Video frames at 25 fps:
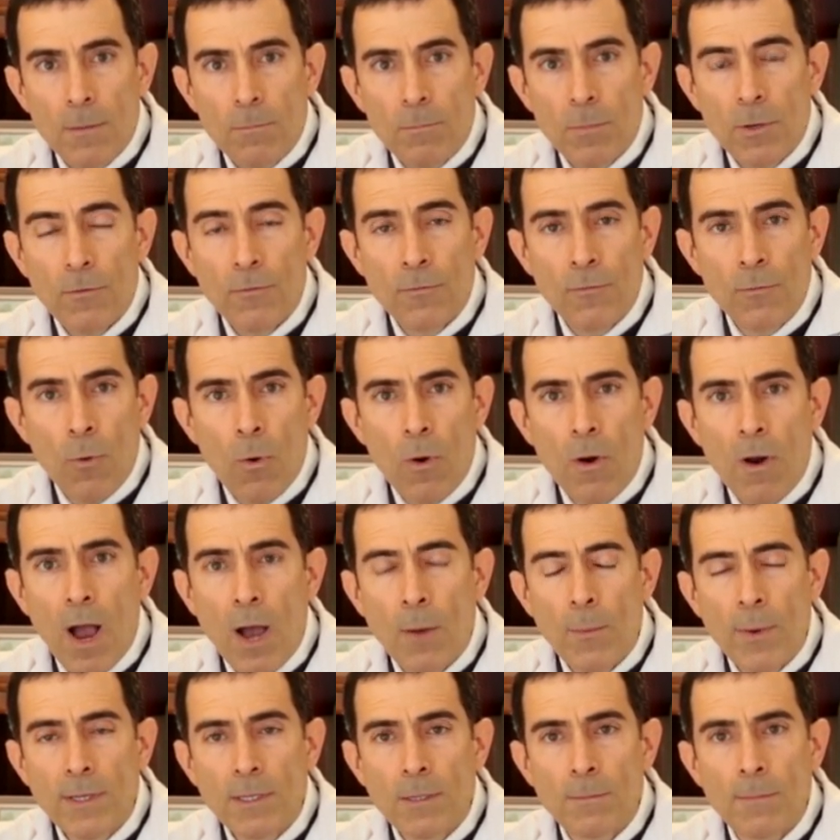Before
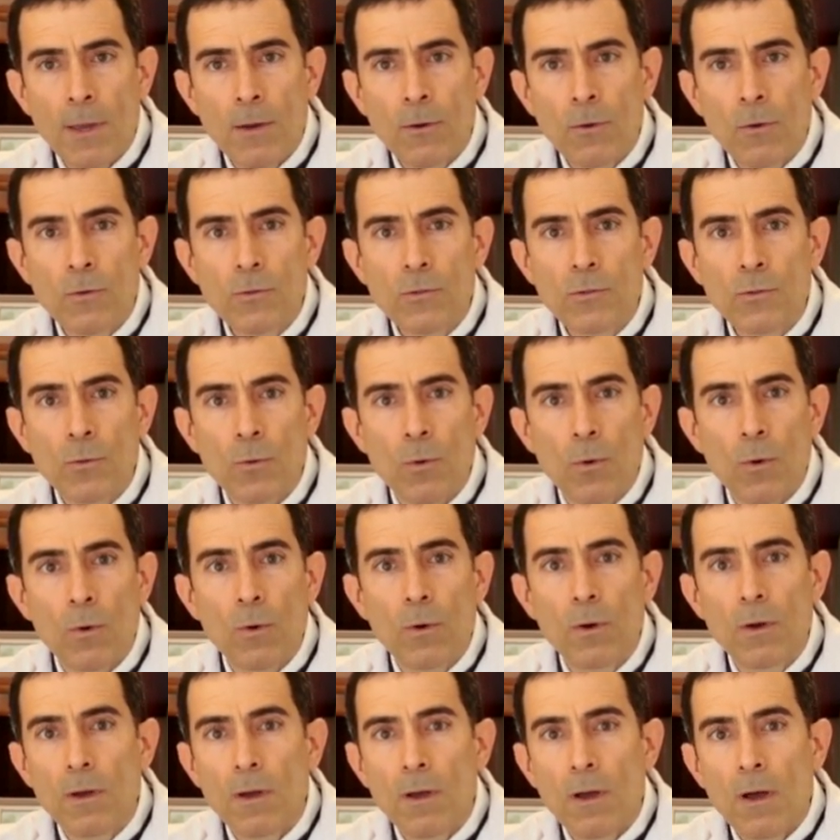I went to medical
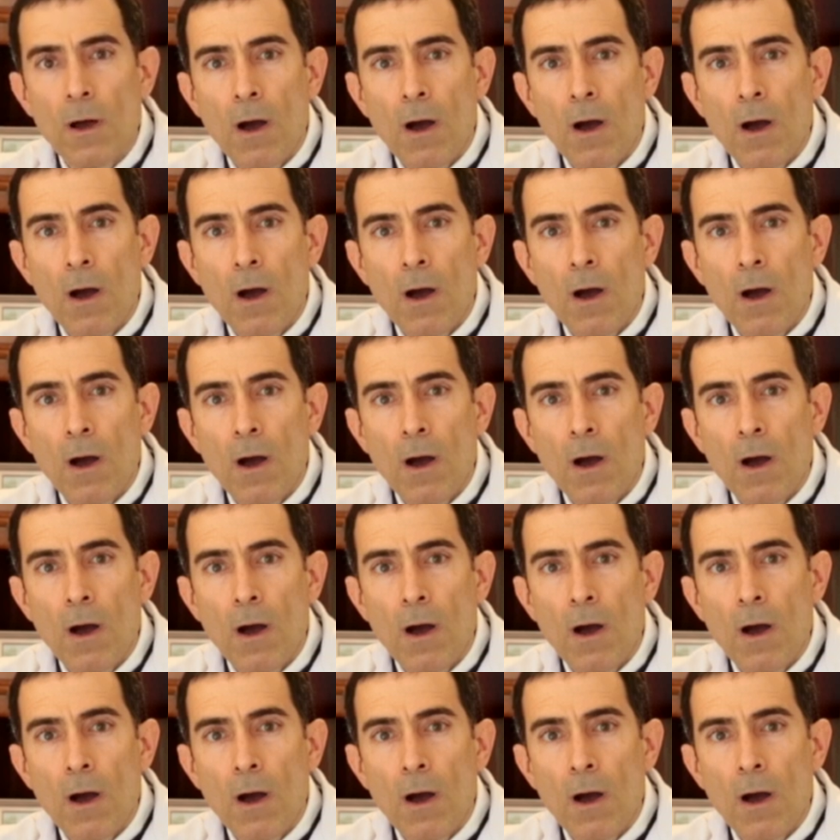school,